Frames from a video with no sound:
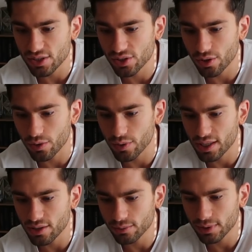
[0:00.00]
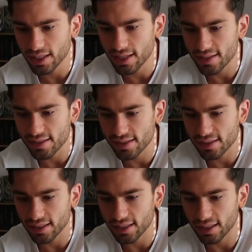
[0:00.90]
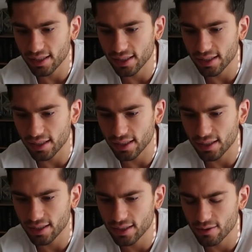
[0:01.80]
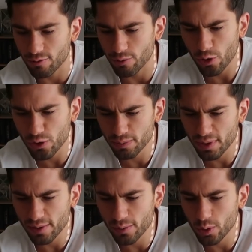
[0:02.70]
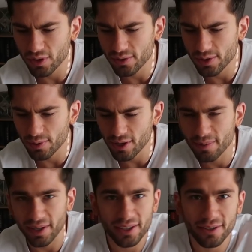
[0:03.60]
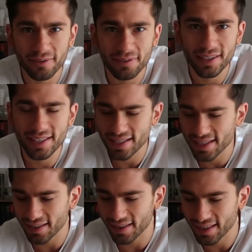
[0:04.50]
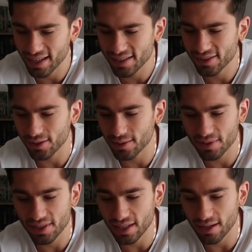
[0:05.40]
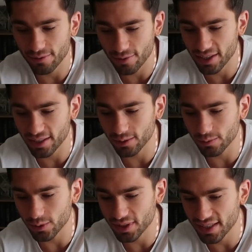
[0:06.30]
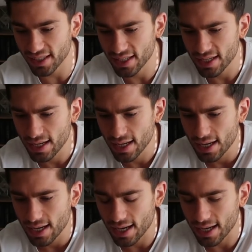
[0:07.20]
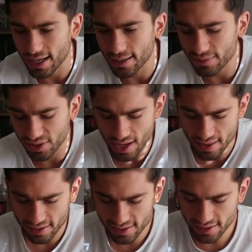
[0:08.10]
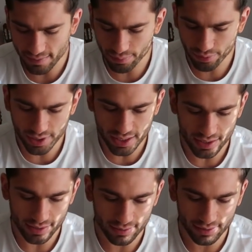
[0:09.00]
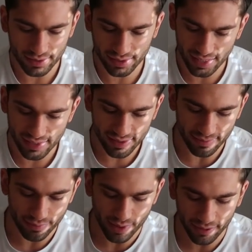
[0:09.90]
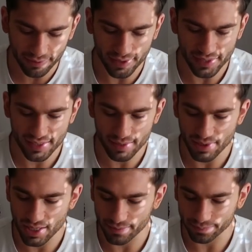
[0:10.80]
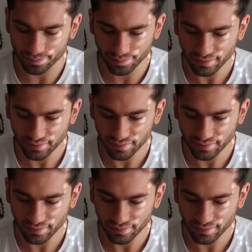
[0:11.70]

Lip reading: So he normally has rosemary water as well, but I couldn't find any of that, so I'm just gonna have regular water. So yeah, this is a pretty decent breakfast. I mean,